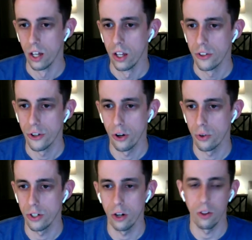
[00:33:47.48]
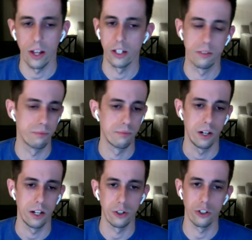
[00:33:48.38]
So, you know, like
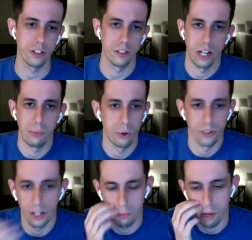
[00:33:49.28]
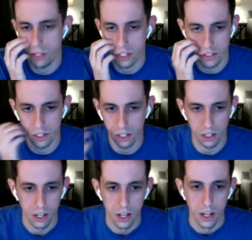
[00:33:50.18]
a good example is like maybe it's
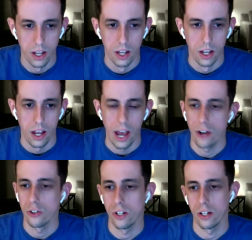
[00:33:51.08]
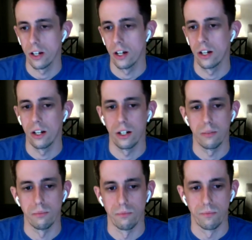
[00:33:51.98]
how to
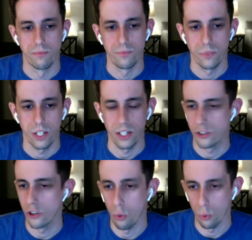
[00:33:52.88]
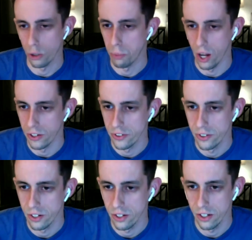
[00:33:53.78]
install WordPress,
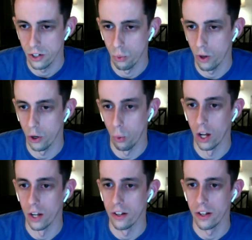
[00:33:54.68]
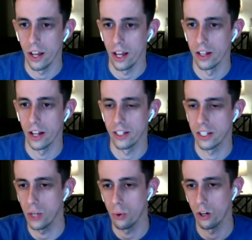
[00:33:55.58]
you know, 101. And like the
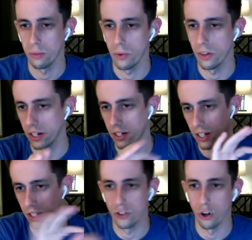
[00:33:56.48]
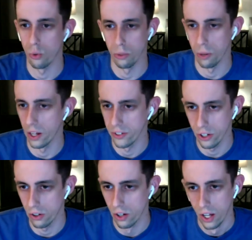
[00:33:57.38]
keyword is maybe like install WordPress. So,